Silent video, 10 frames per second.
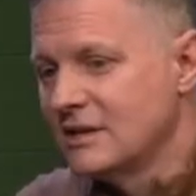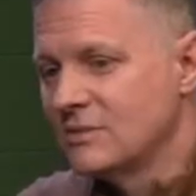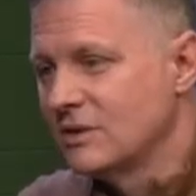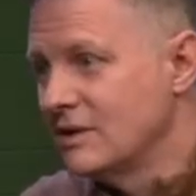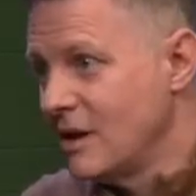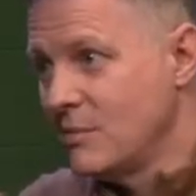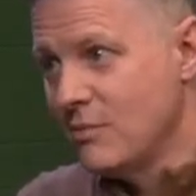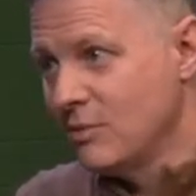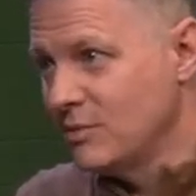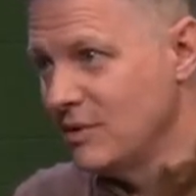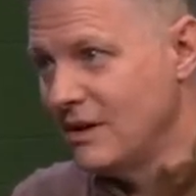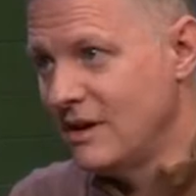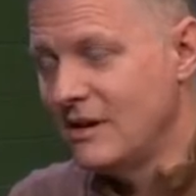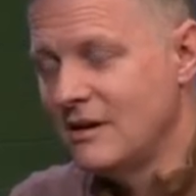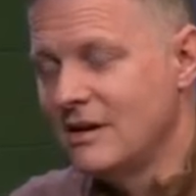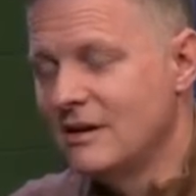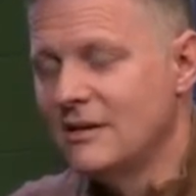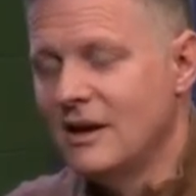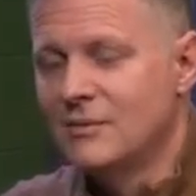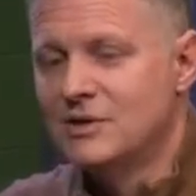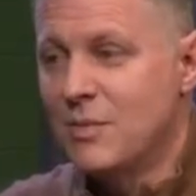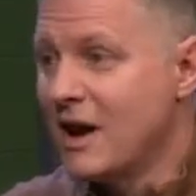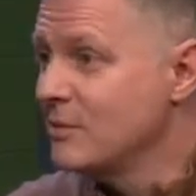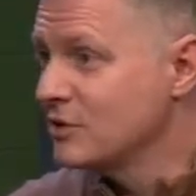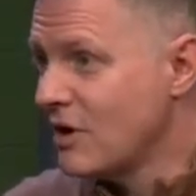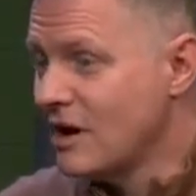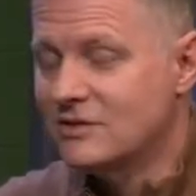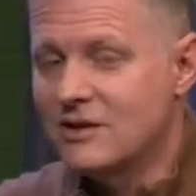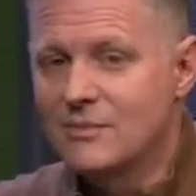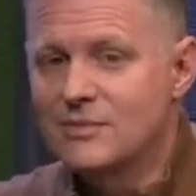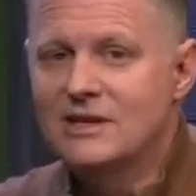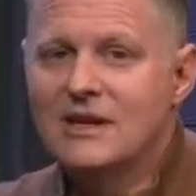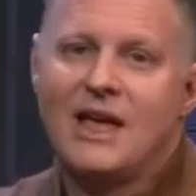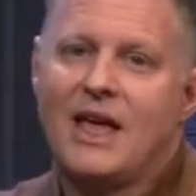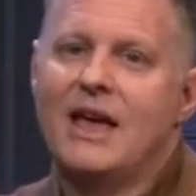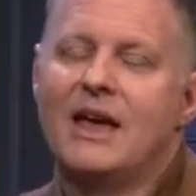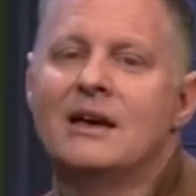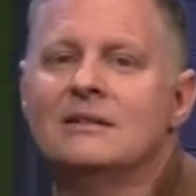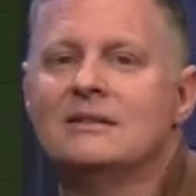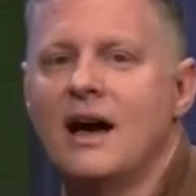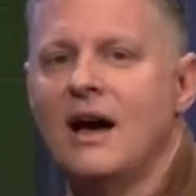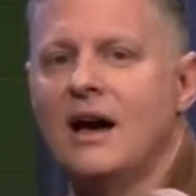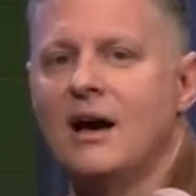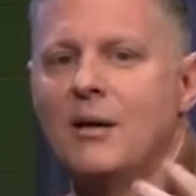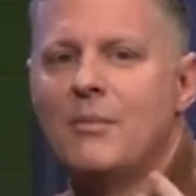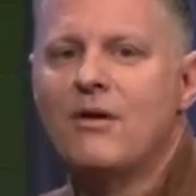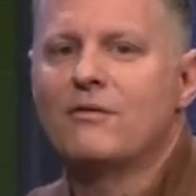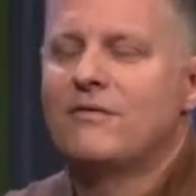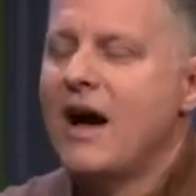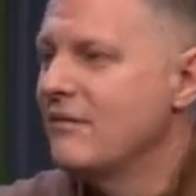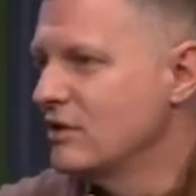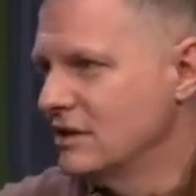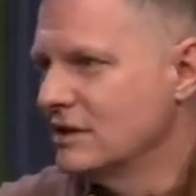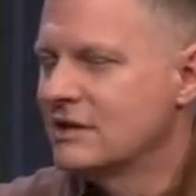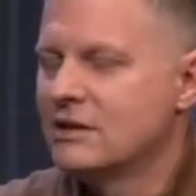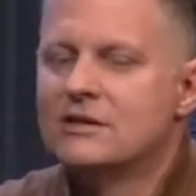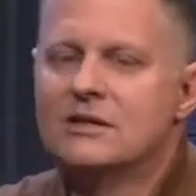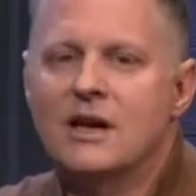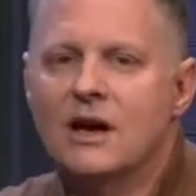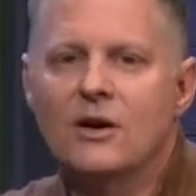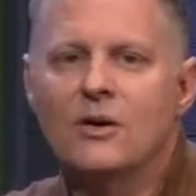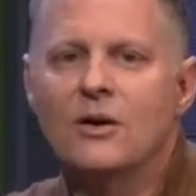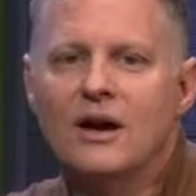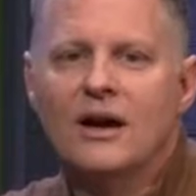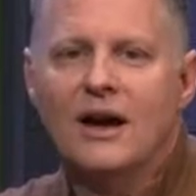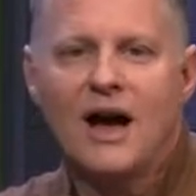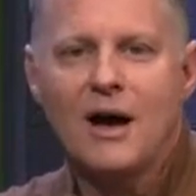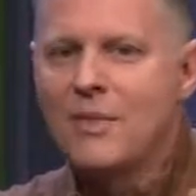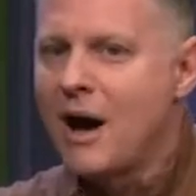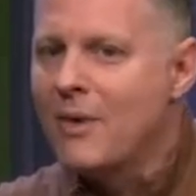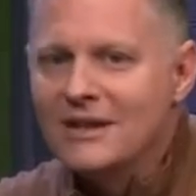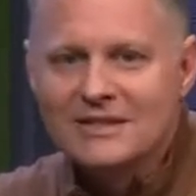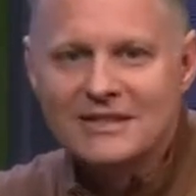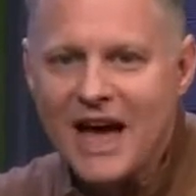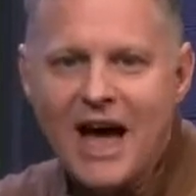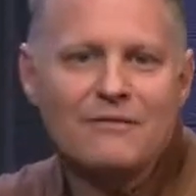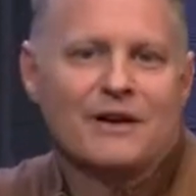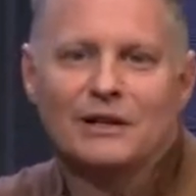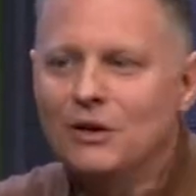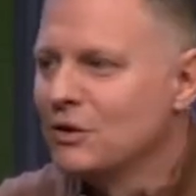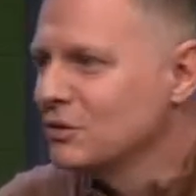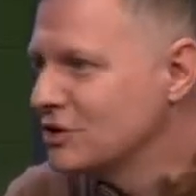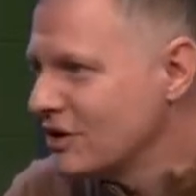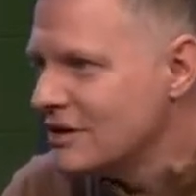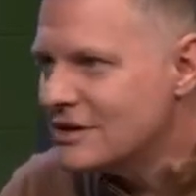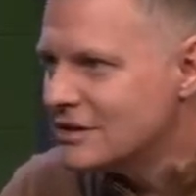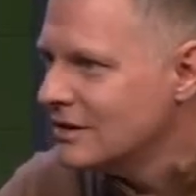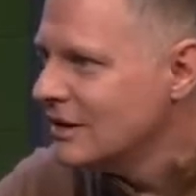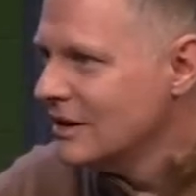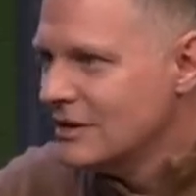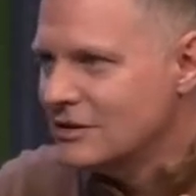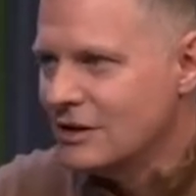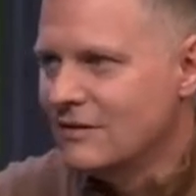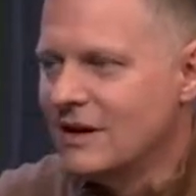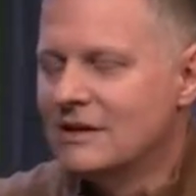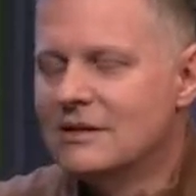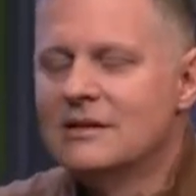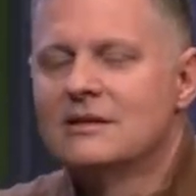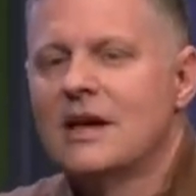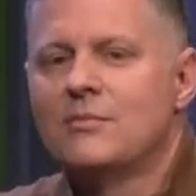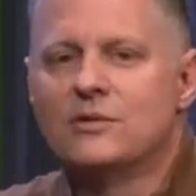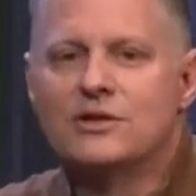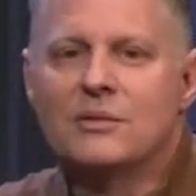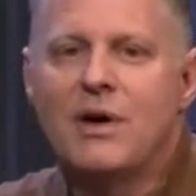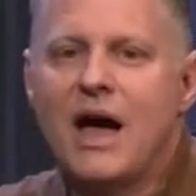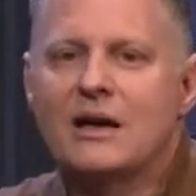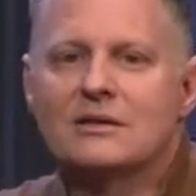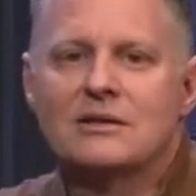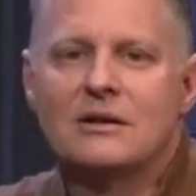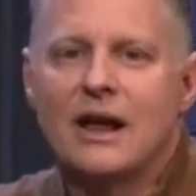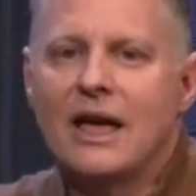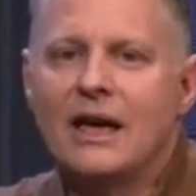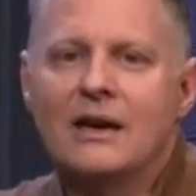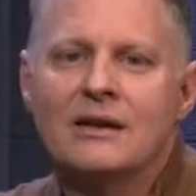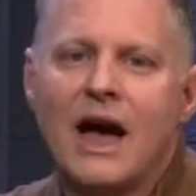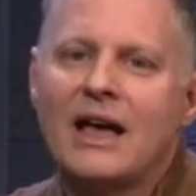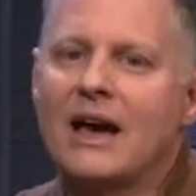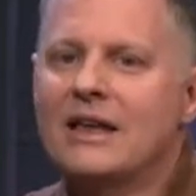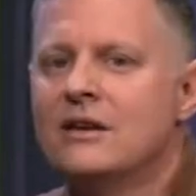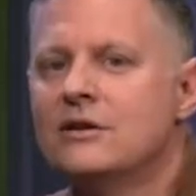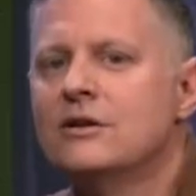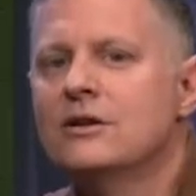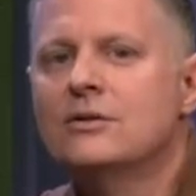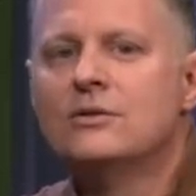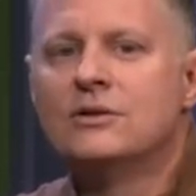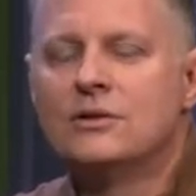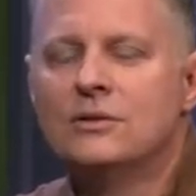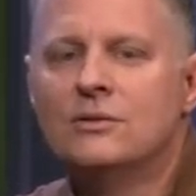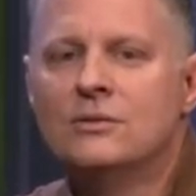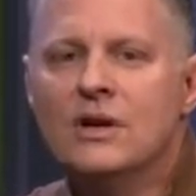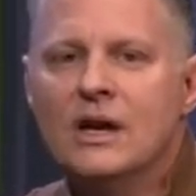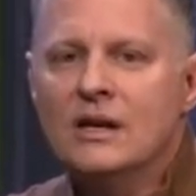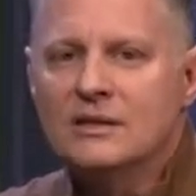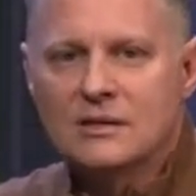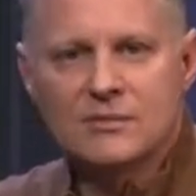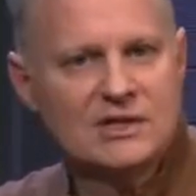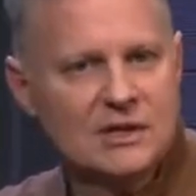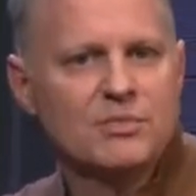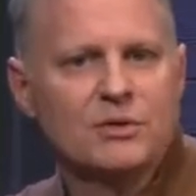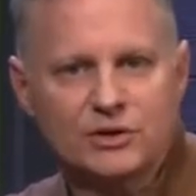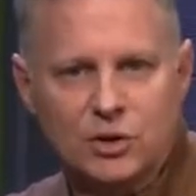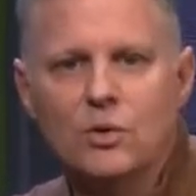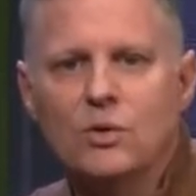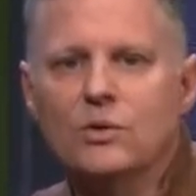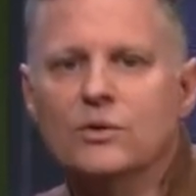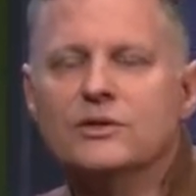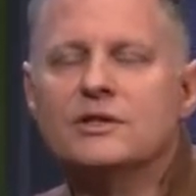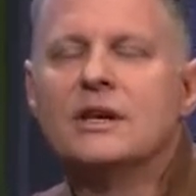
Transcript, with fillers: want to tell you I'm humbled to be here. And uh, so, my name is Ross Ramsey, and uh, about five or six years ago, um, I'm on staff at a local church, yes. serving as a discipleship pastor, and I got introduced to some simple tools